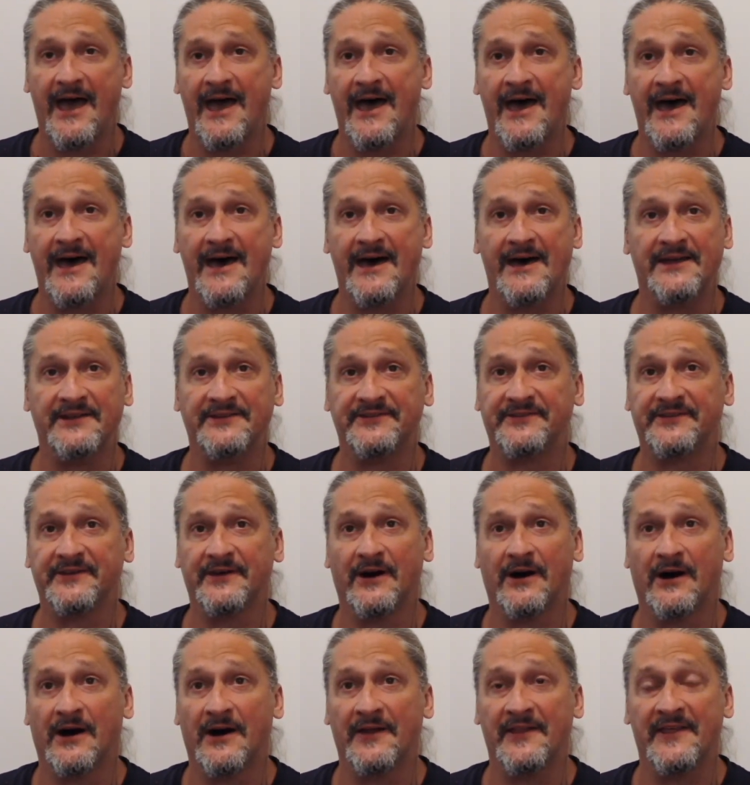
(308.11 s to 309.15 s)
And
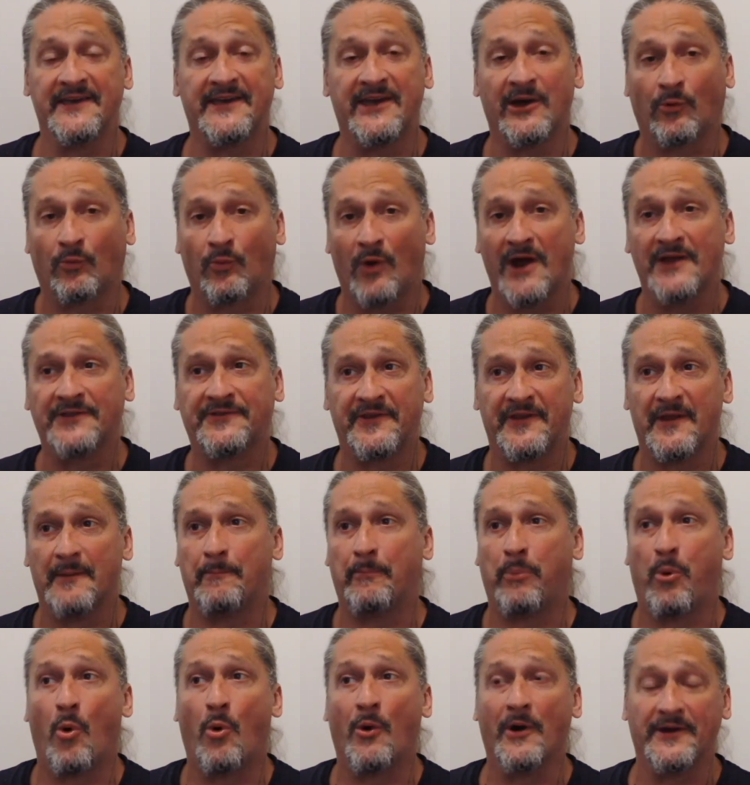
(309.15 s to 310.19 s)
uh, they get right to
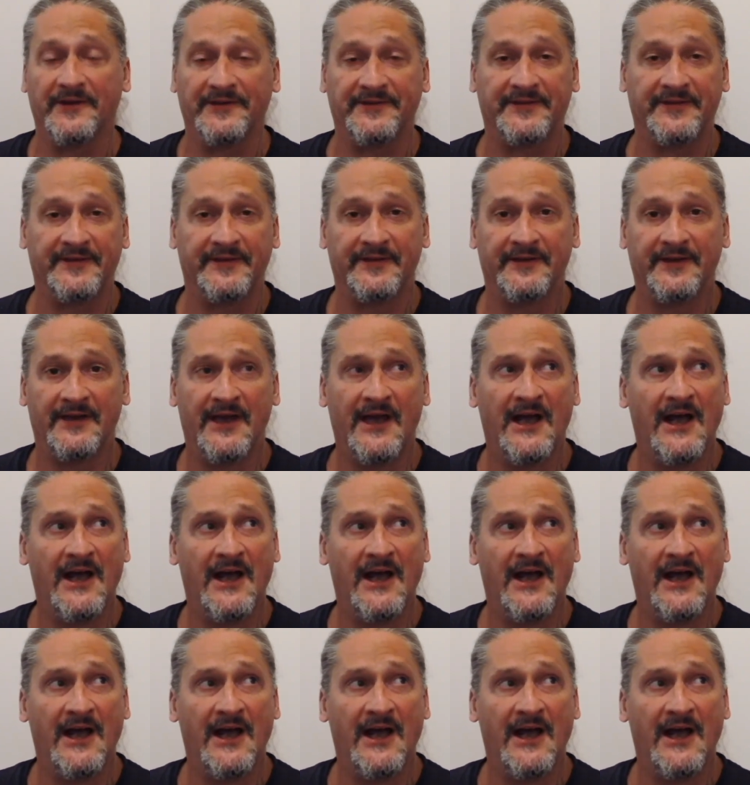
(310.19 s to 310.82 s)
the point.